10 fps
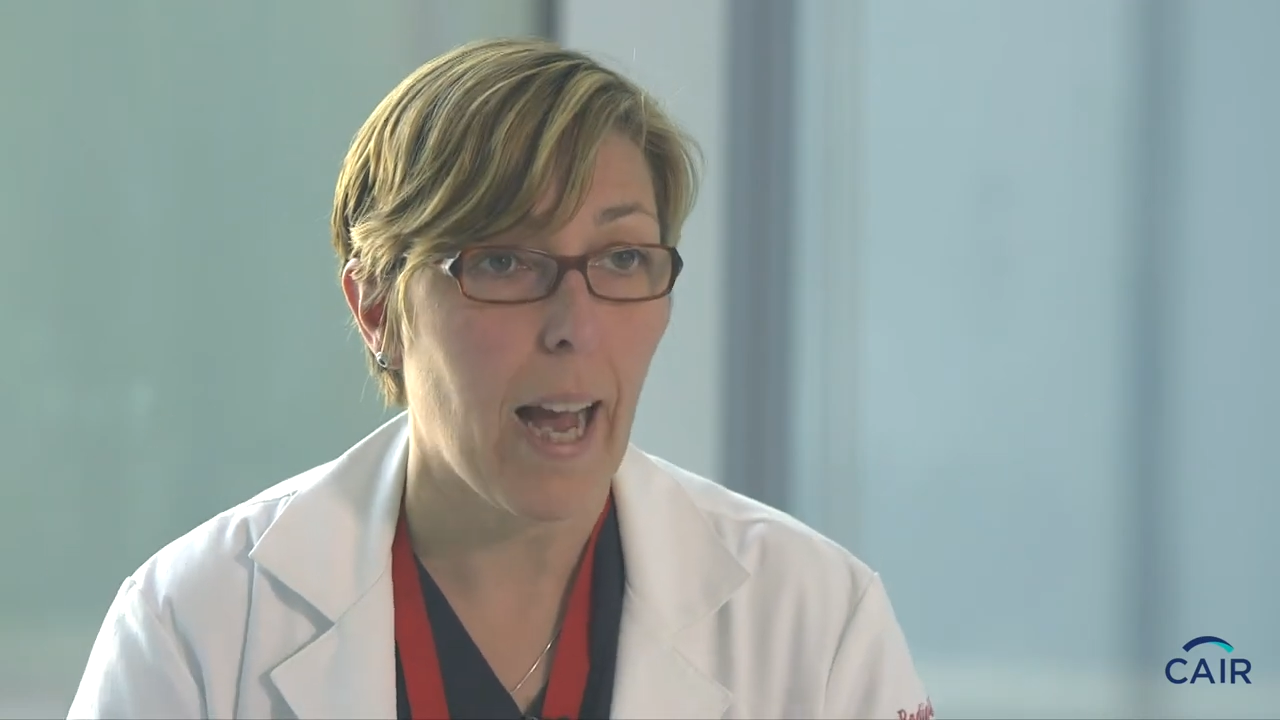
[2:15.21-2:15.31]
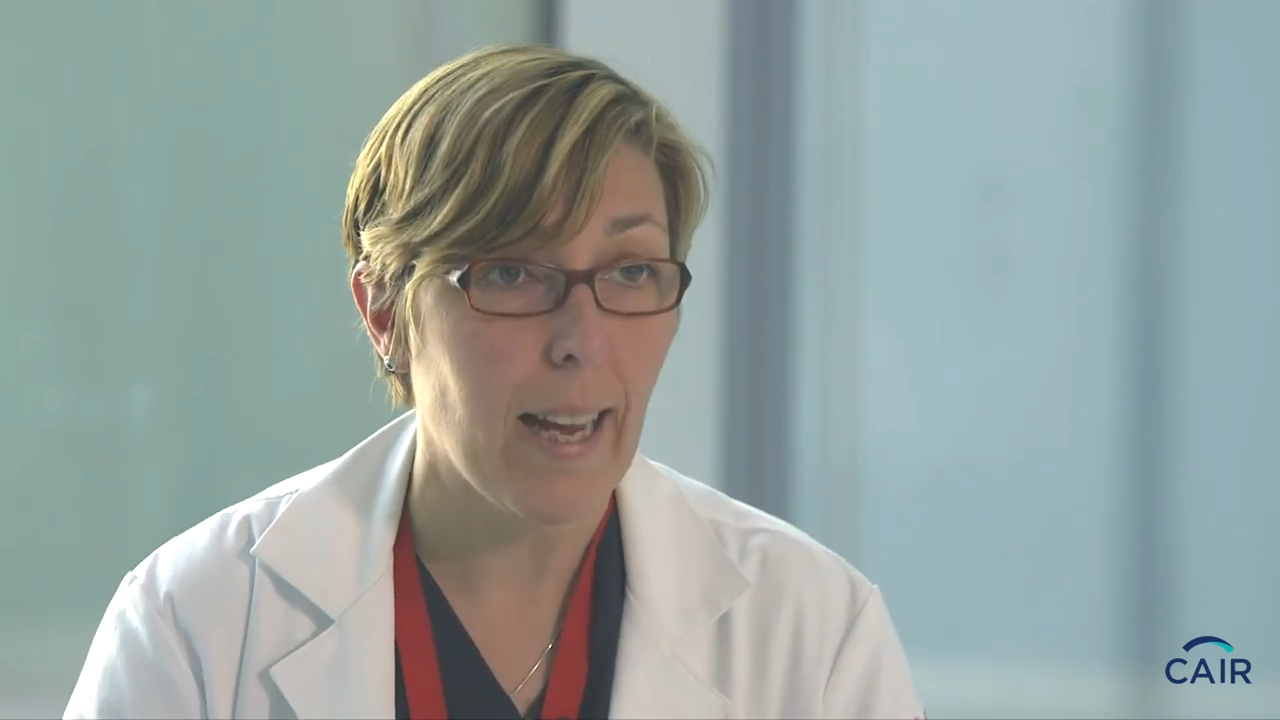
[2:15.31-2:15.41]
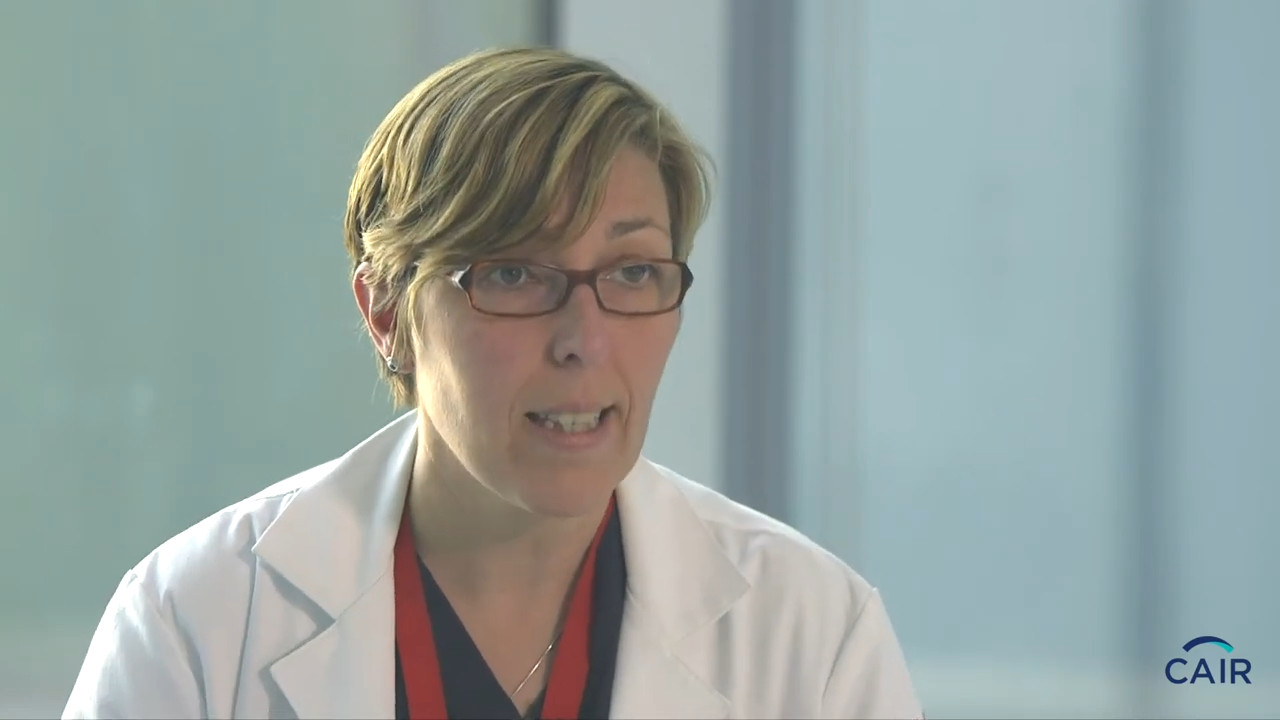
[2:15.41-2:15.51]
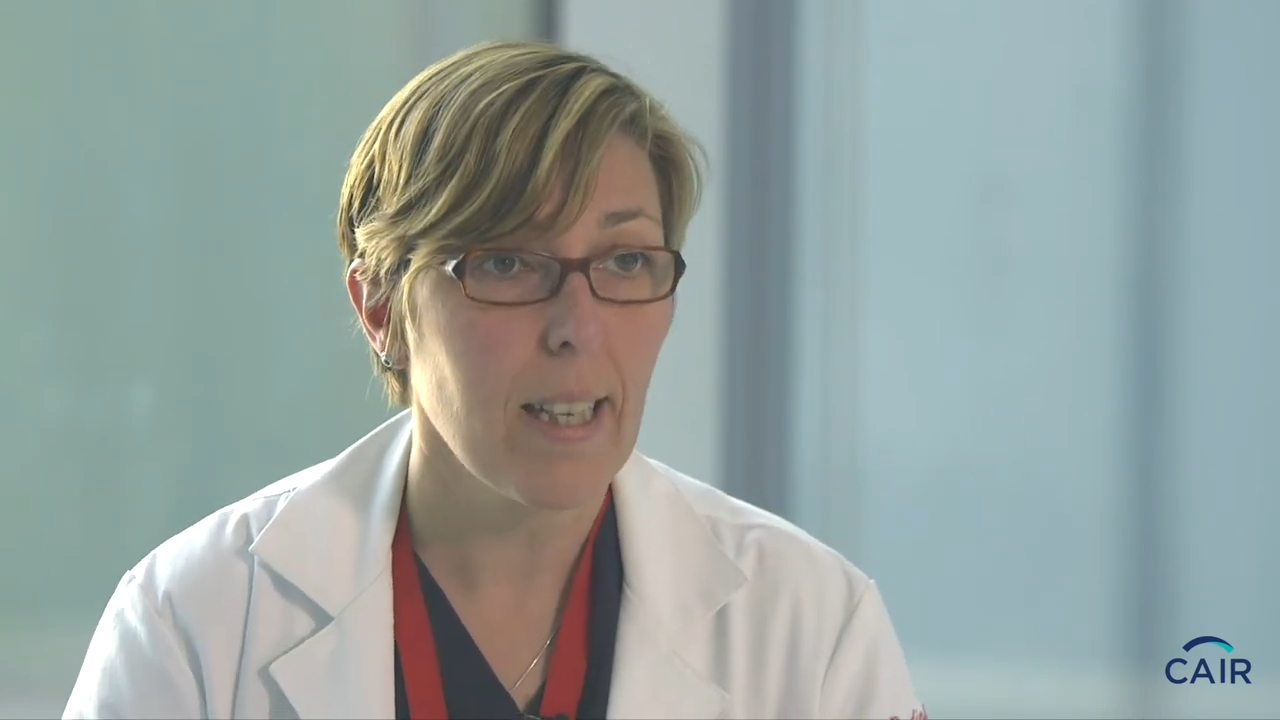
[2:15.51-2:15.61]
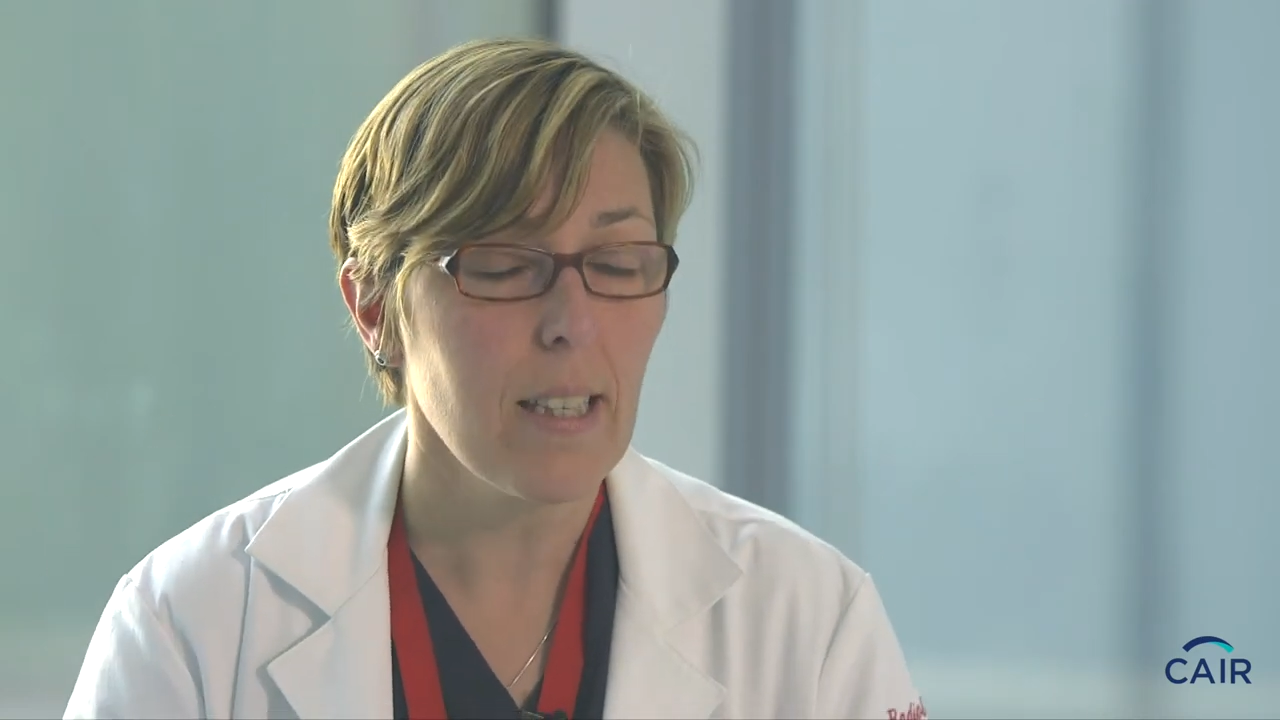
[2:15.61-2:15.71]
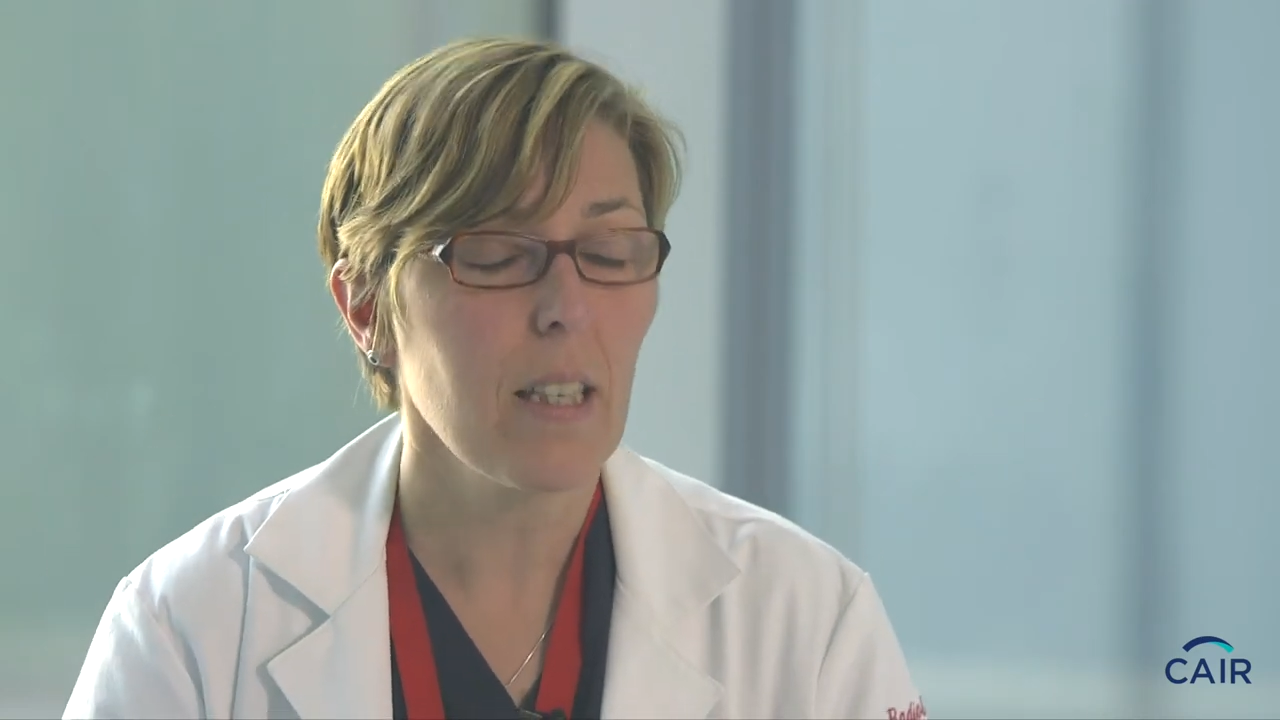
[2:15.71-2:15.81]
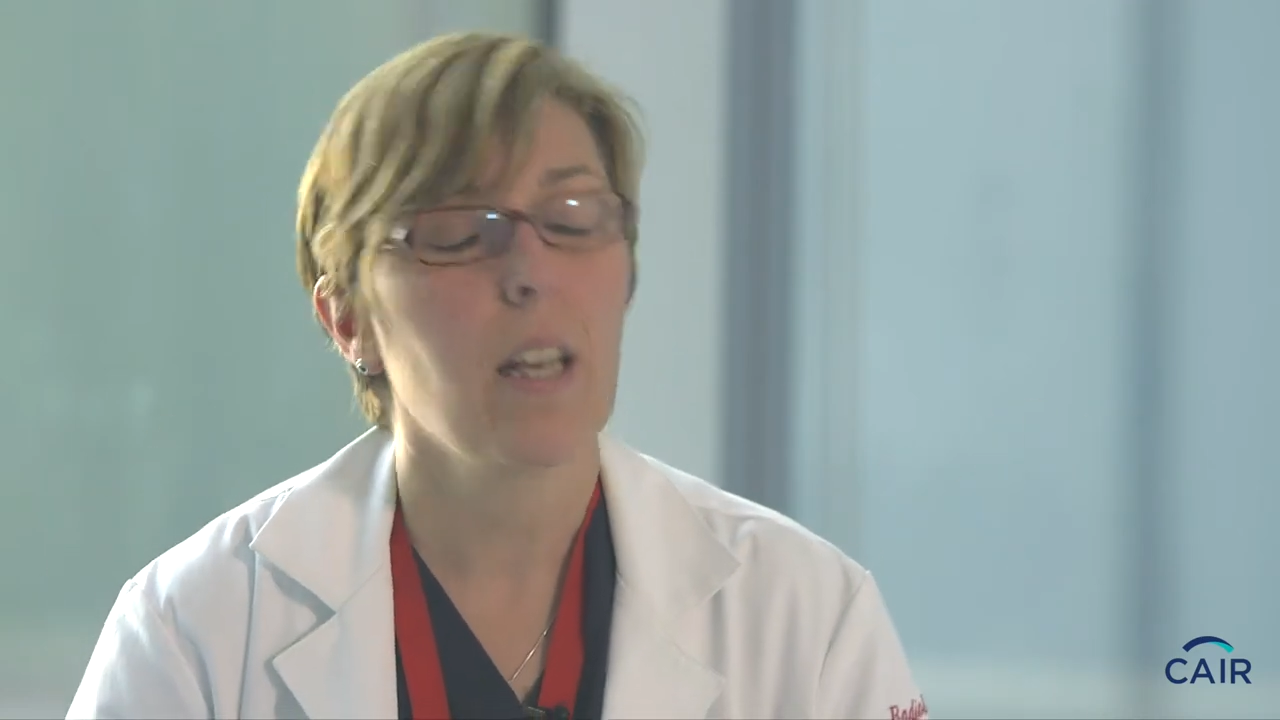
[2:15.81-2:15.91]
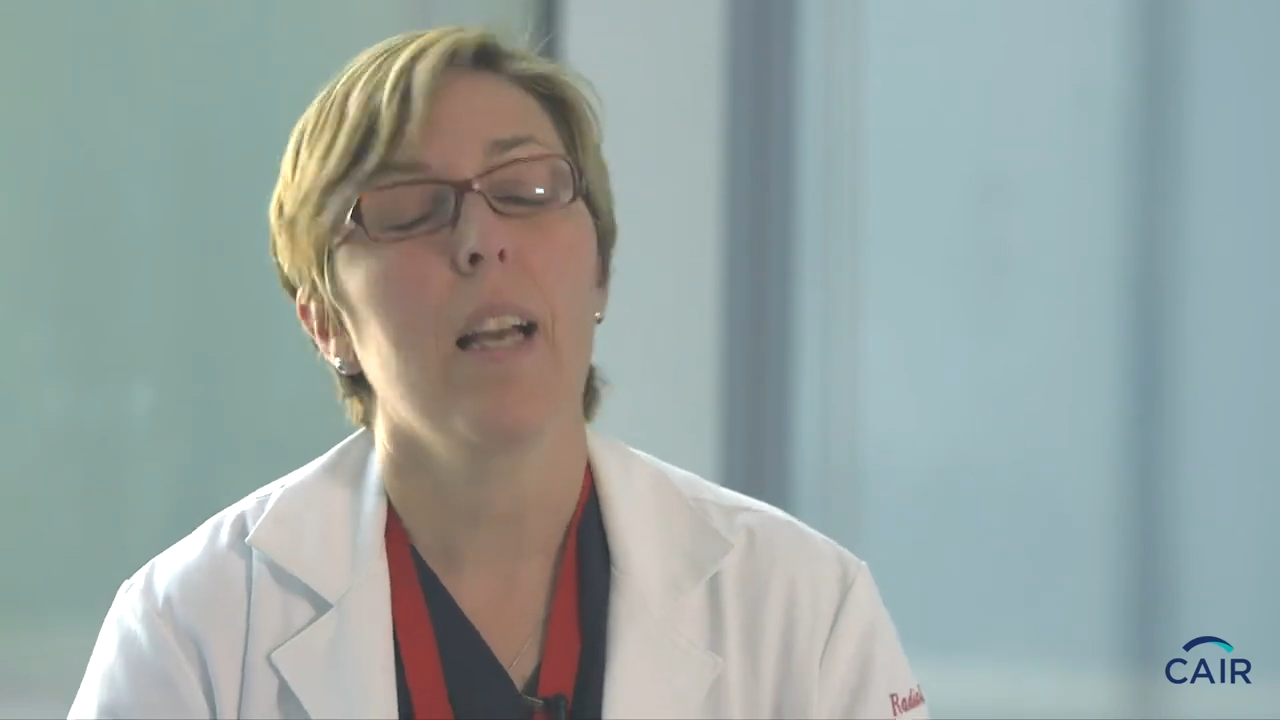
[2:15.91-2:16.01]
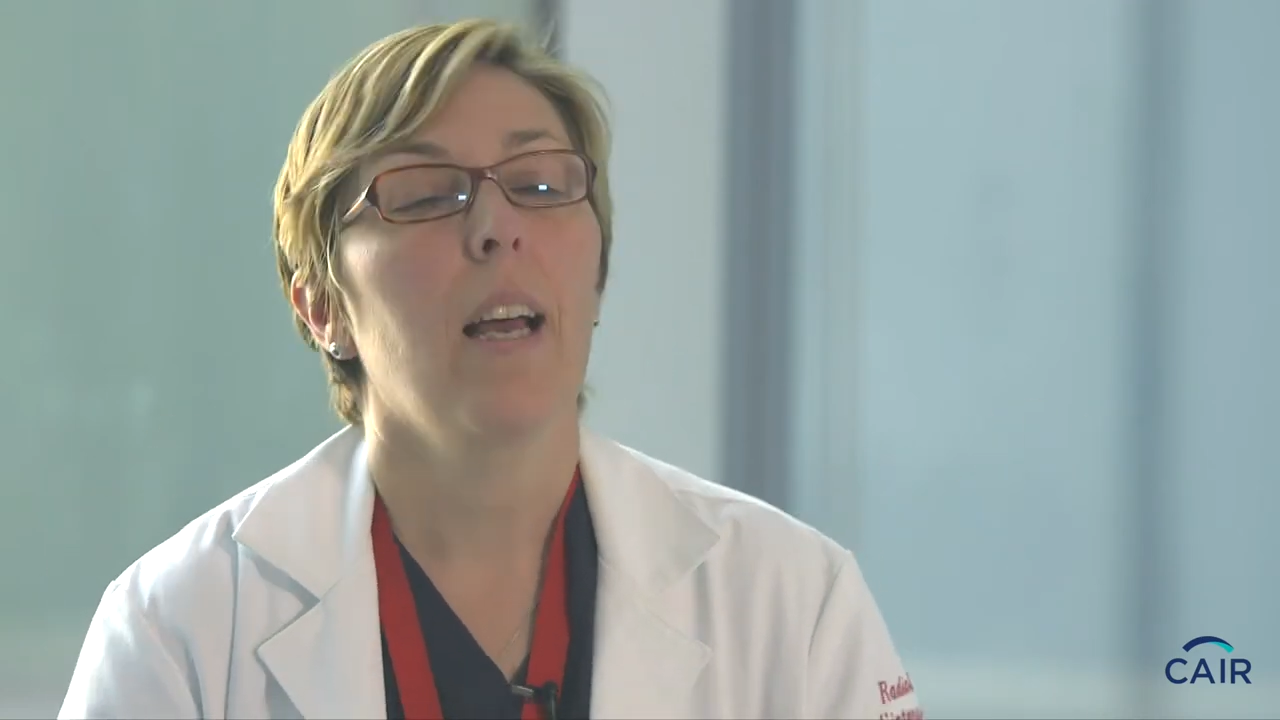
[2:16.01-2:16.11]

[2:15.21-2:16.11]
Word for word: access.